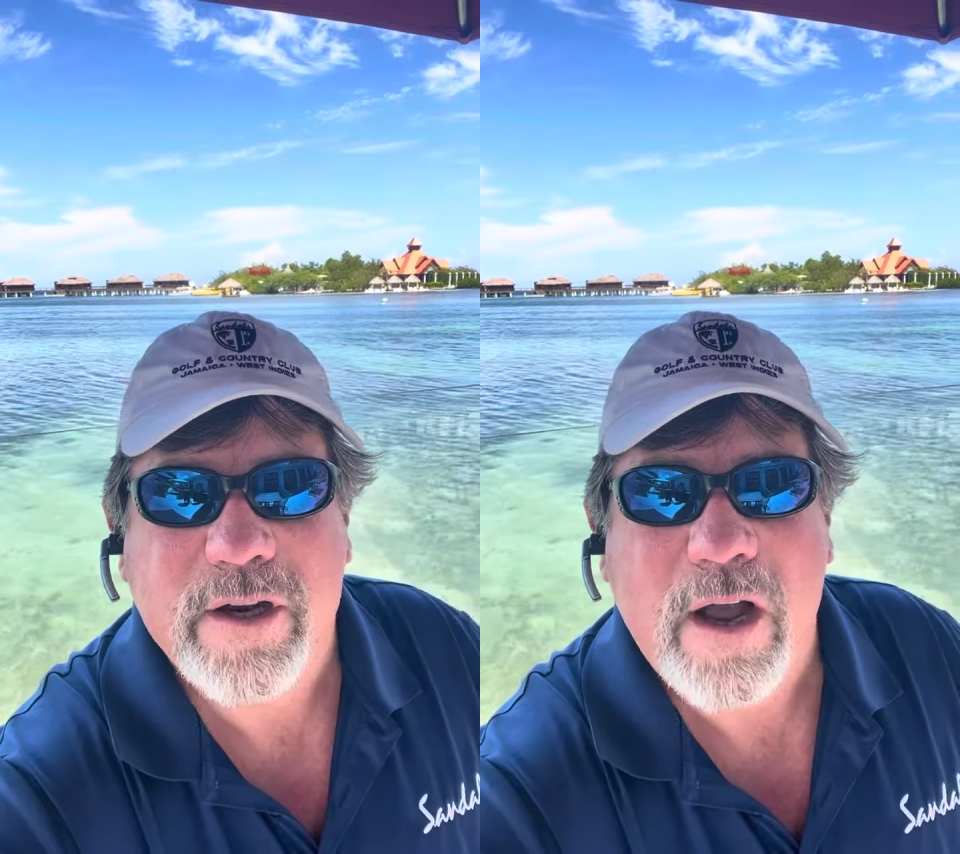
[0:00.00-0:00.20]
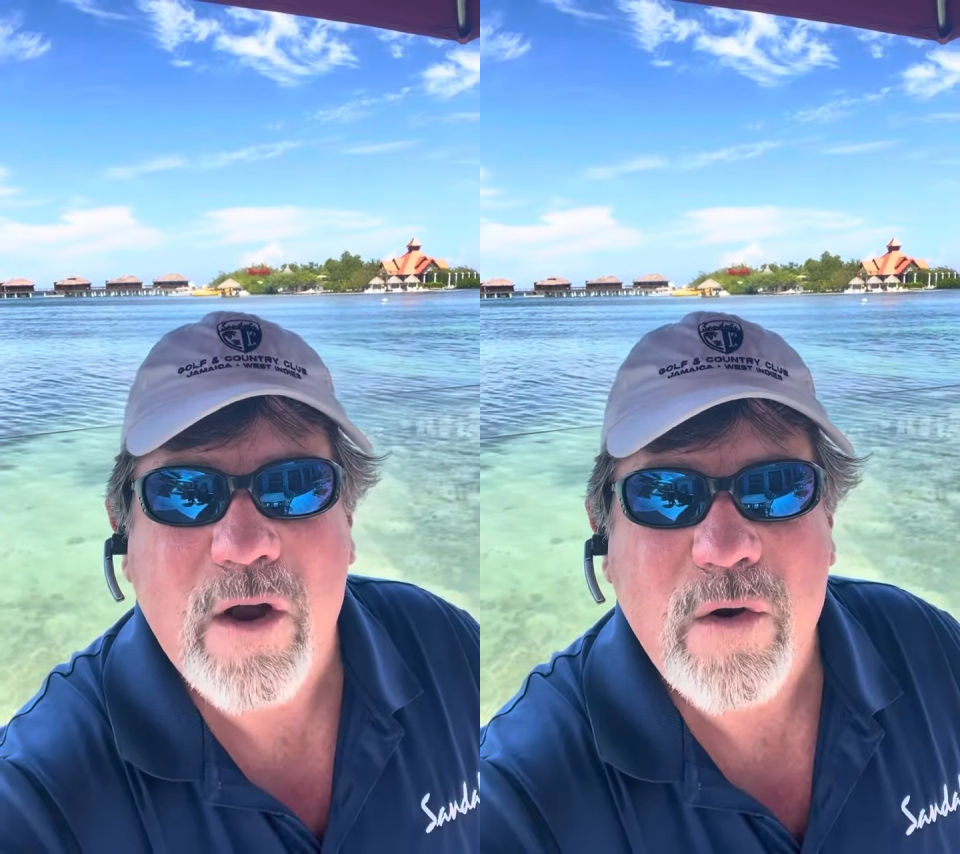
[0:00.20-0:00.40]

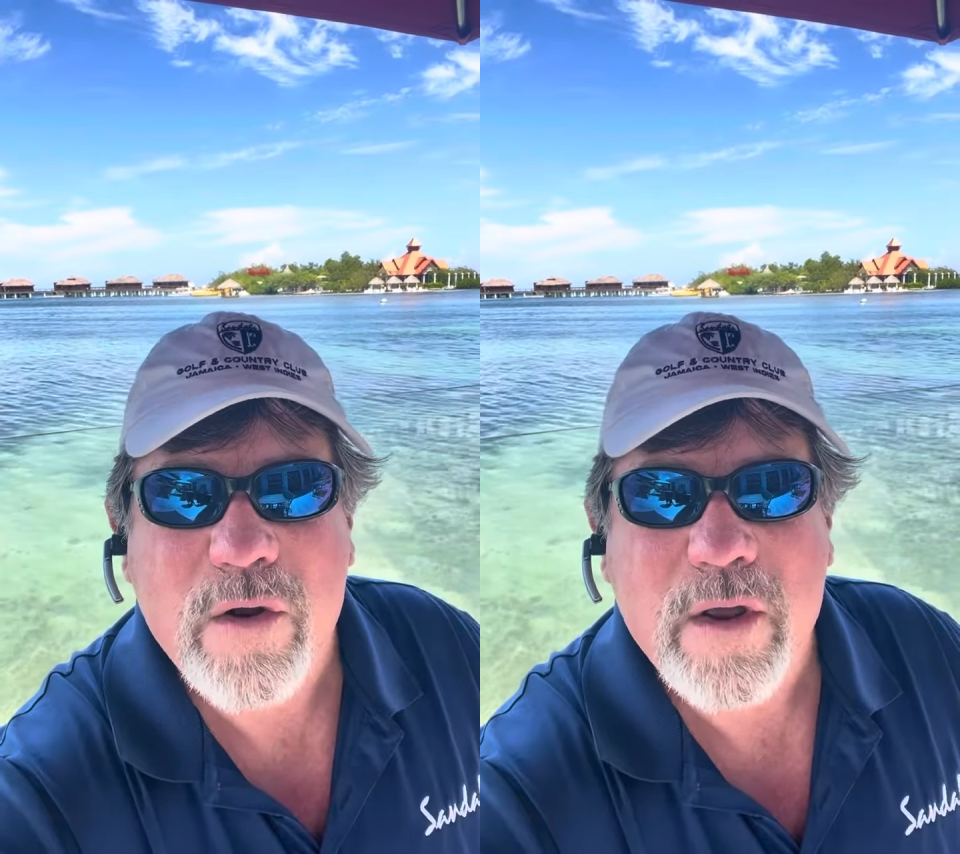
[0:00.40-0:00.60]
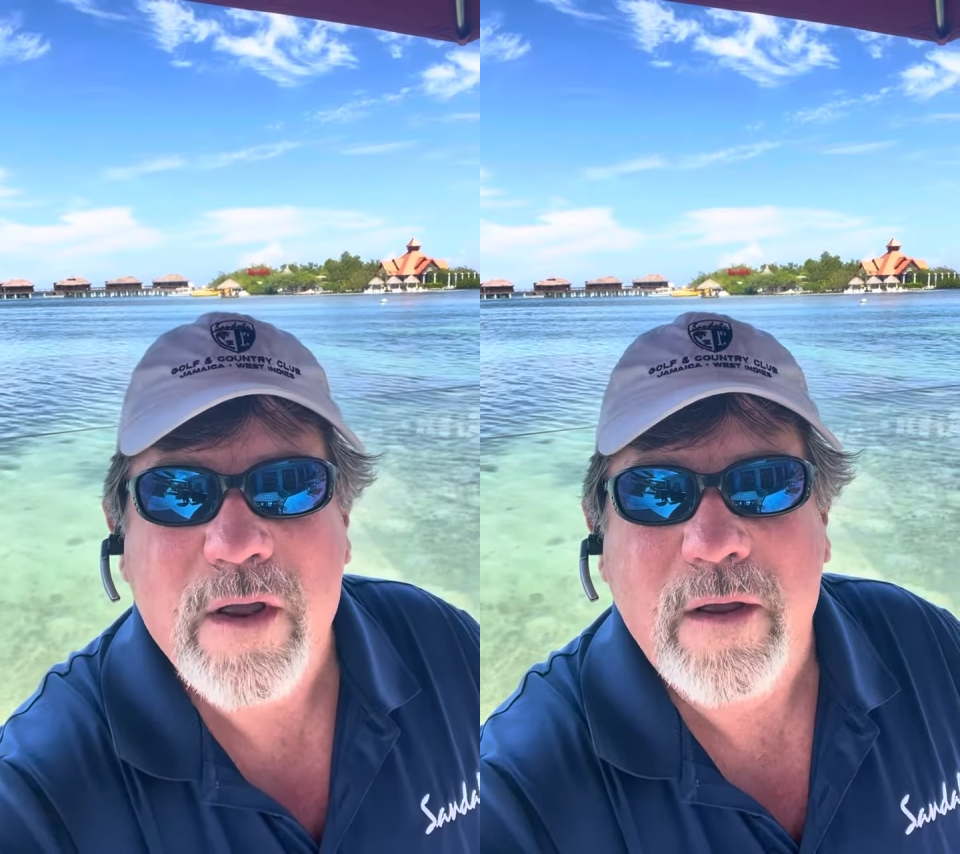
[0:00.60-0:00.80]
call,
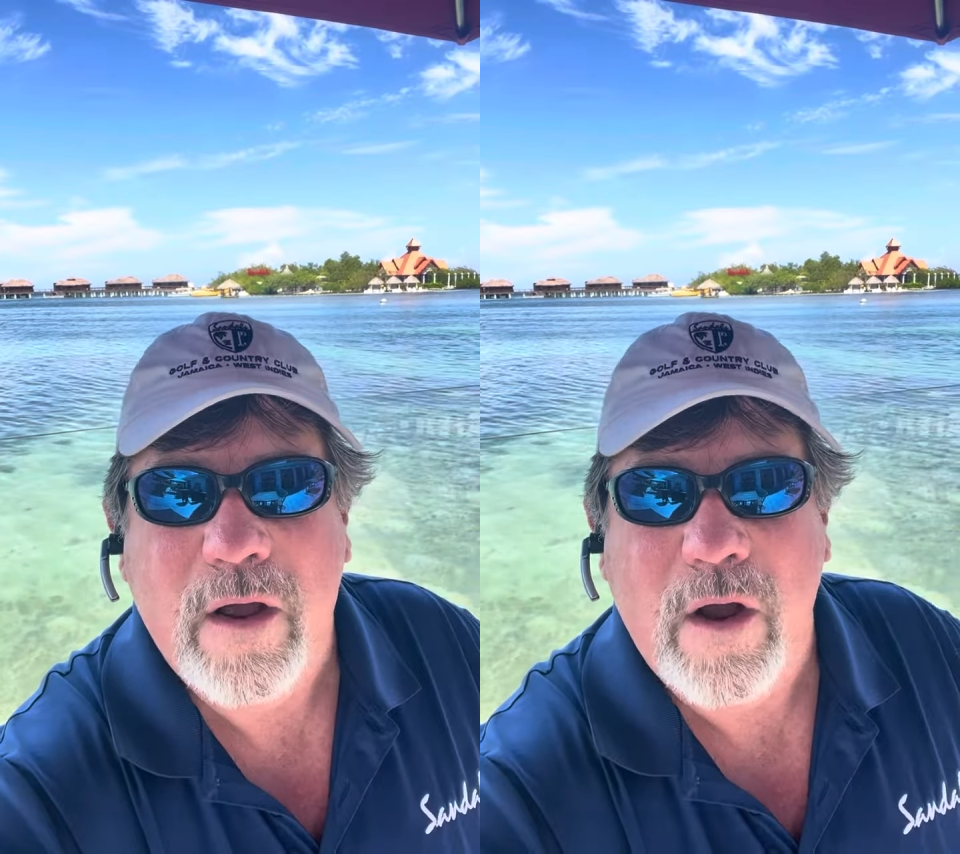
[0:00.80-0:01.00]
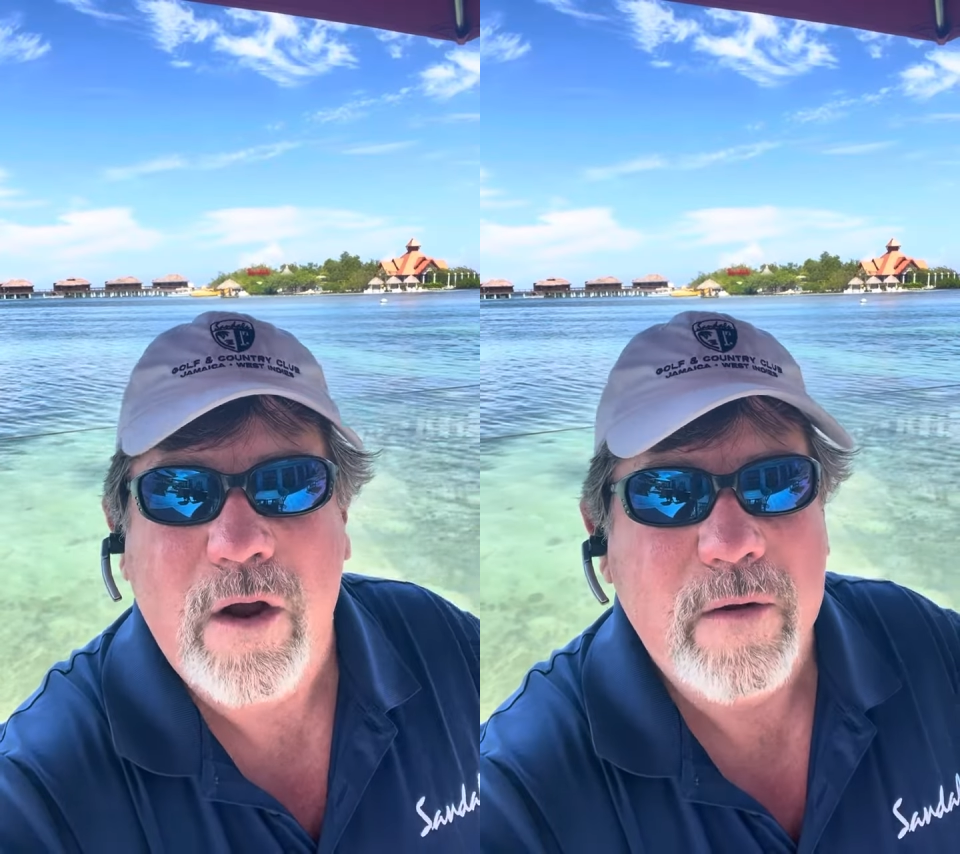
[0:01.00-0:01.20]

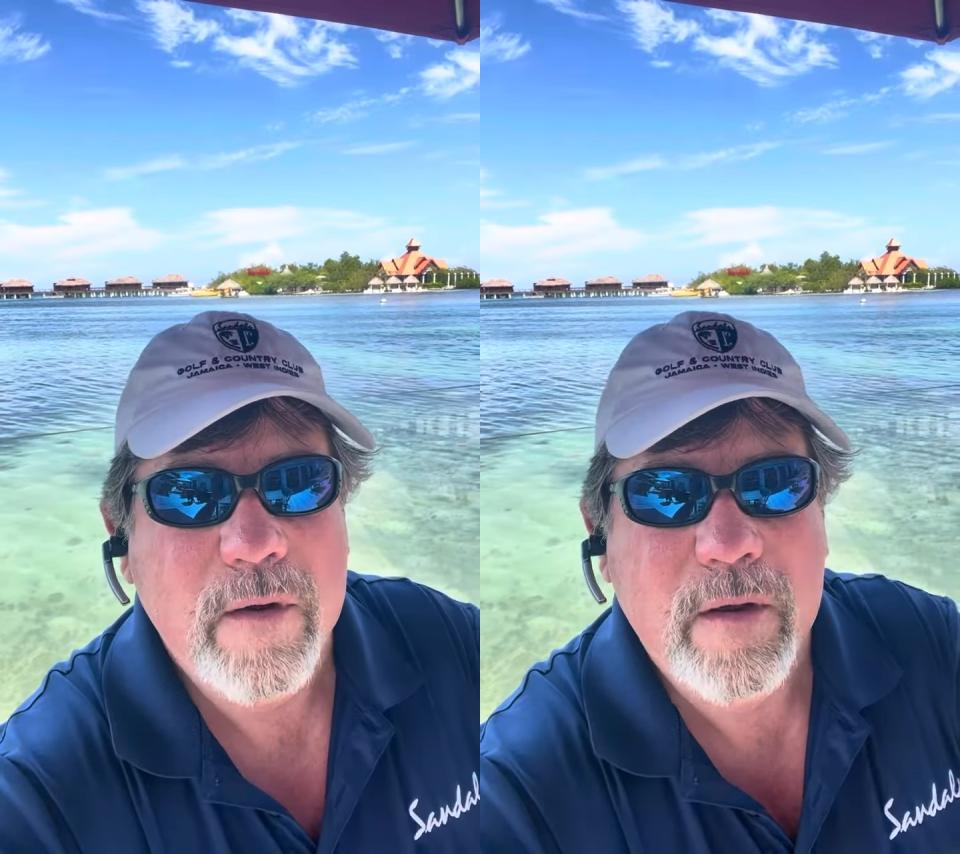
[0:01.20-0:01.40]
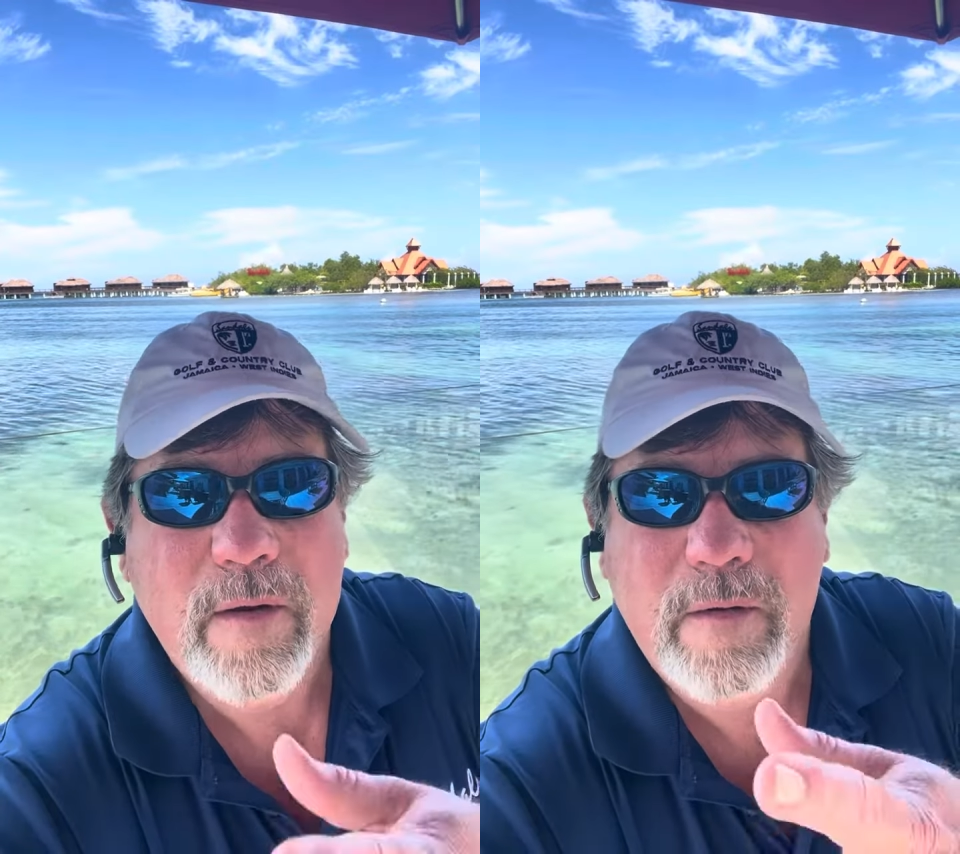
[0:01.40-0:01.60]

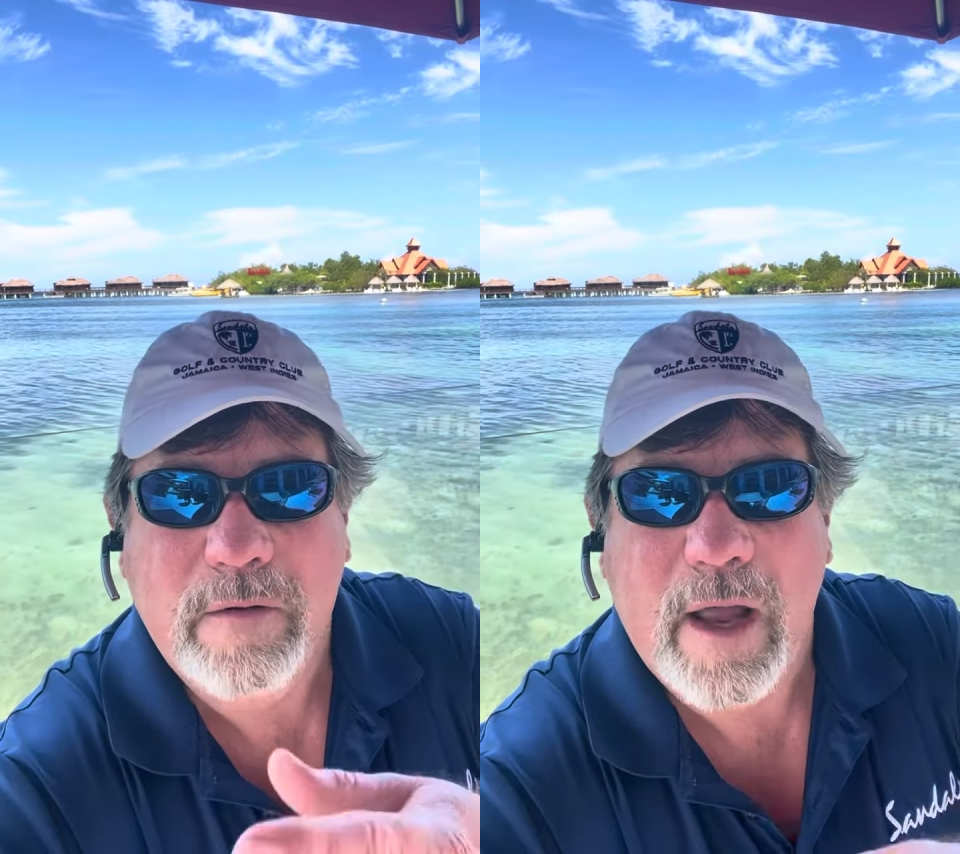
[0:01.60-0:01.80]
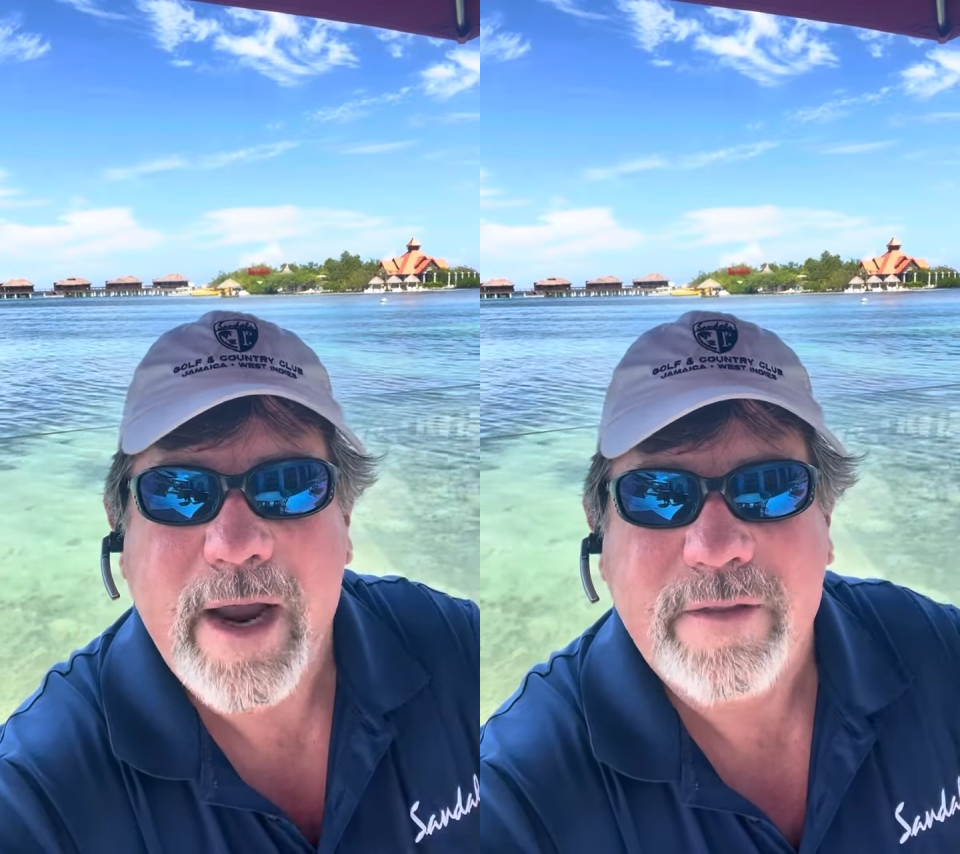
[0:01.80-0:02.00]

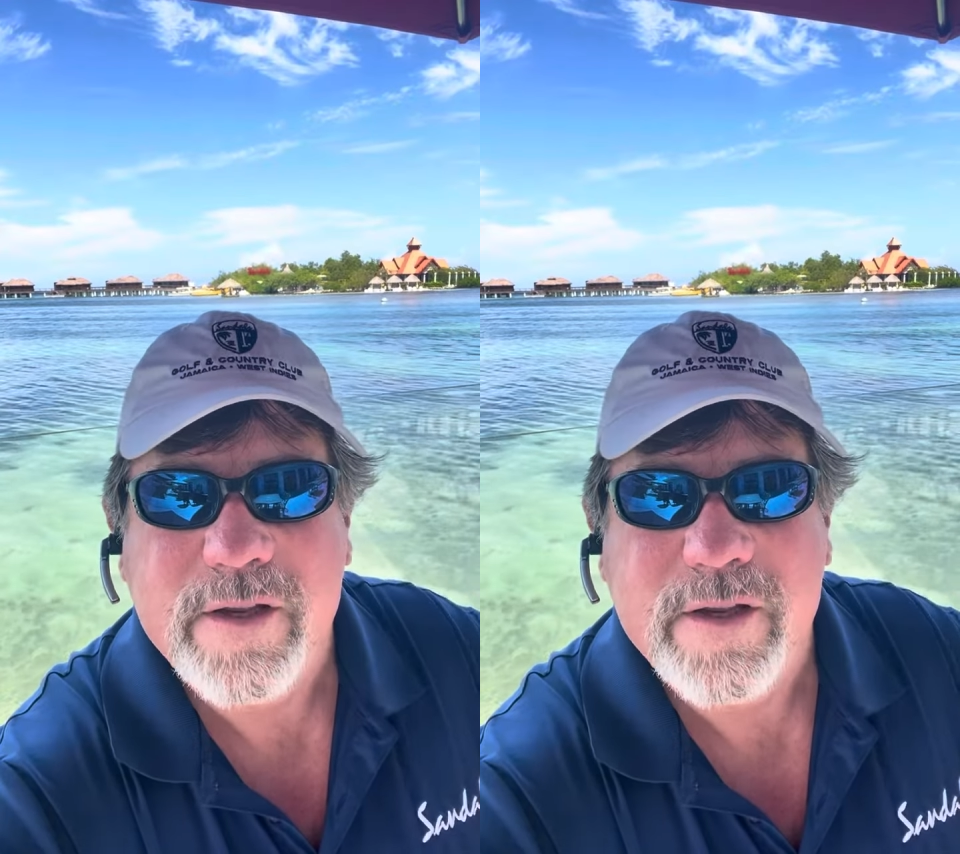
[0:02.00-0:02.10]
like